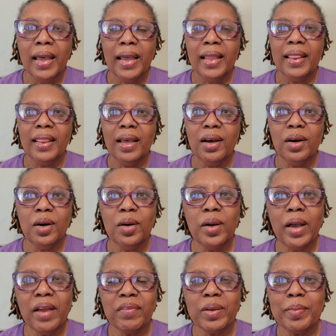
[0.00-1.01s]

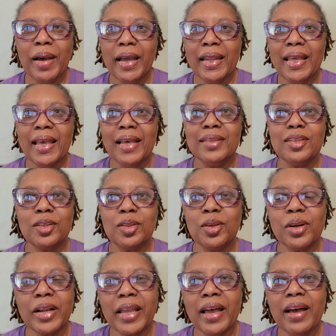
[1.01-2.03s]
Hello everybody, it's
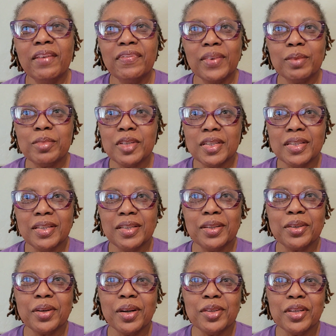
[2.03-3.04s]
Gloria from Gigi
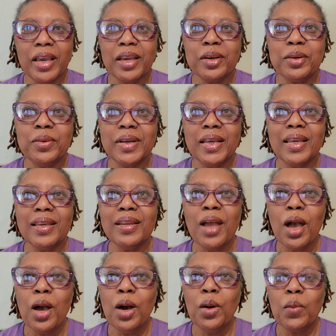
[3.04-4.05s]
the Crochet Queen.
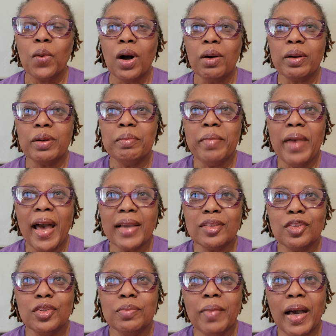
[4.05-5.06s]
Welcome
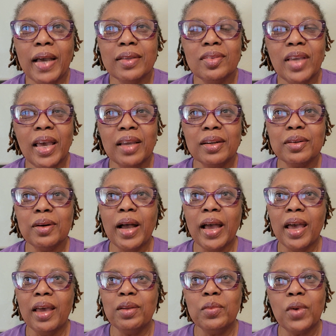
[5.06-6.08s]
back to my channel
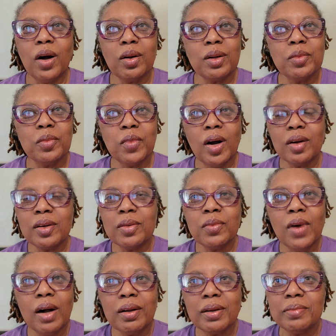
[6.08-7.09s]
and welcome,
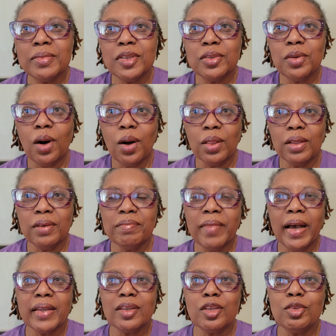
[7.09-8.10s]
welcome, welcome to all of
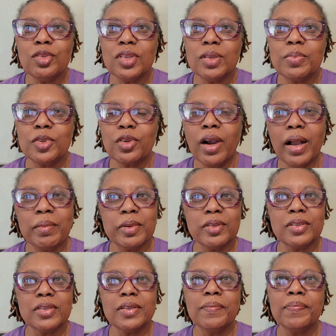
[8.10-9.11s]
my new
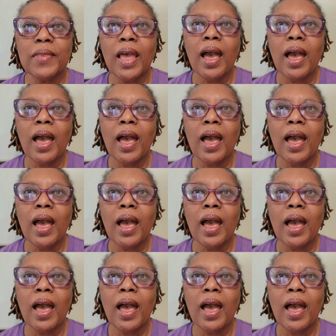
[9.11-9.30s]
subscribers.